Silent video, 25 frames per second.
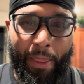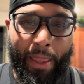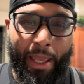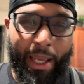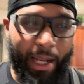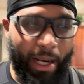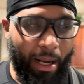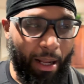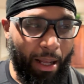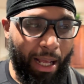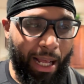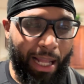
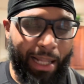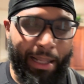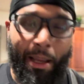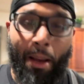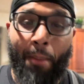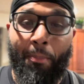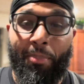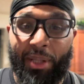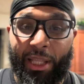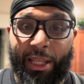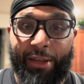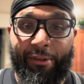And I
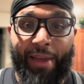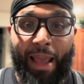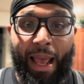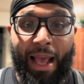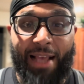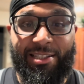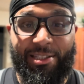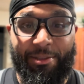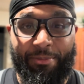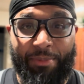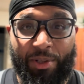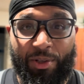believe it
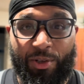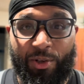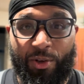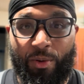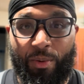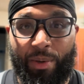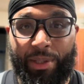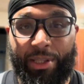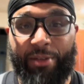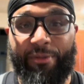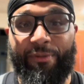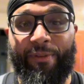has something to do
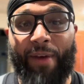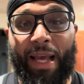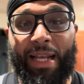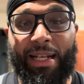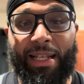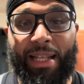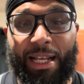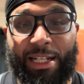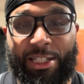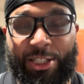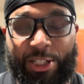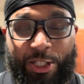with the fact
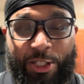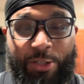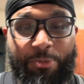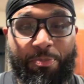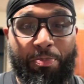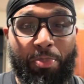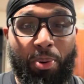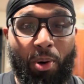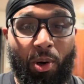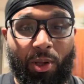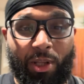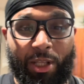that she's
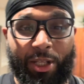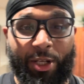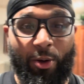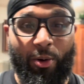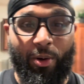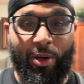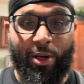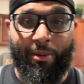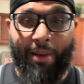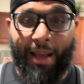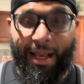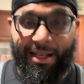pulling
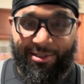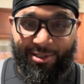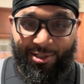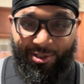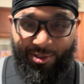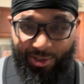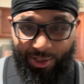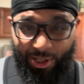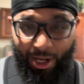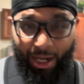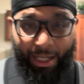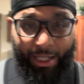on them, as in
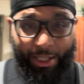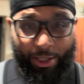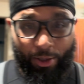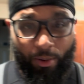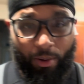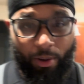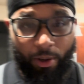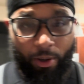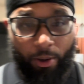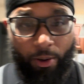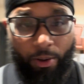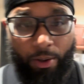sucking
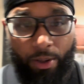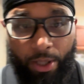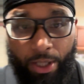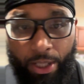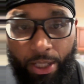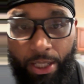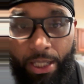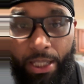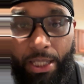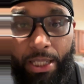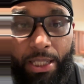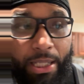on her,
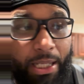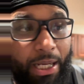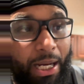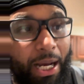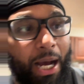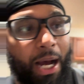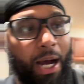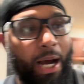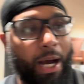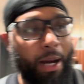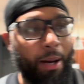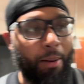
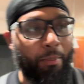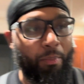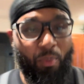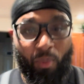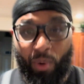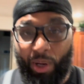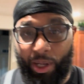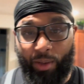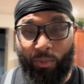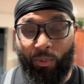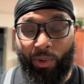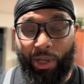
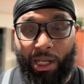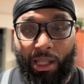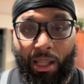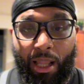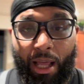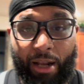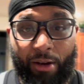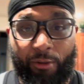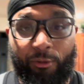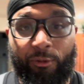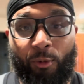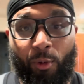with a
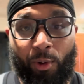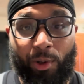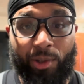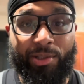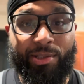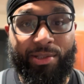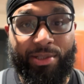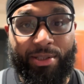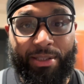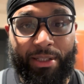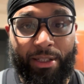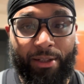lot of
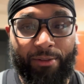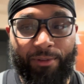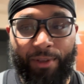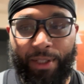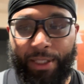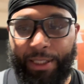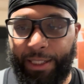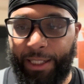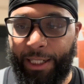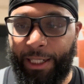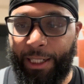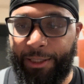force and stuff
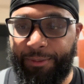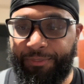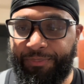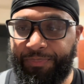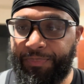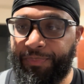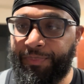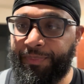like that.